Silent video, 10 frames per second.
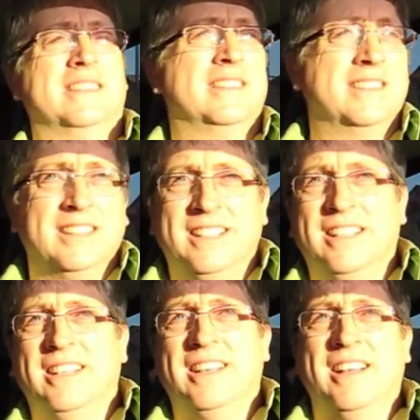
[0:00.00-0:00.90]
and
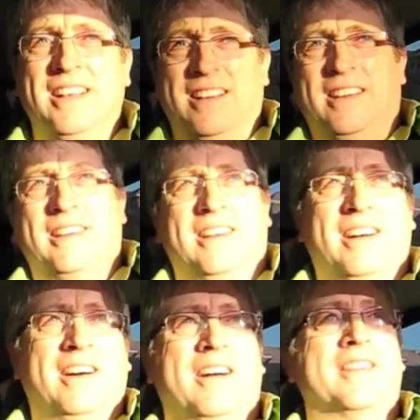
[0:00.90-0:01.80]

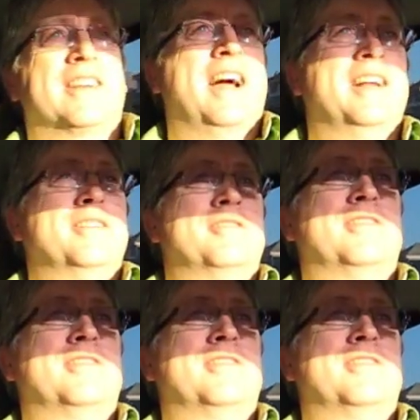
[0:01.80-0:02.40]
other kind of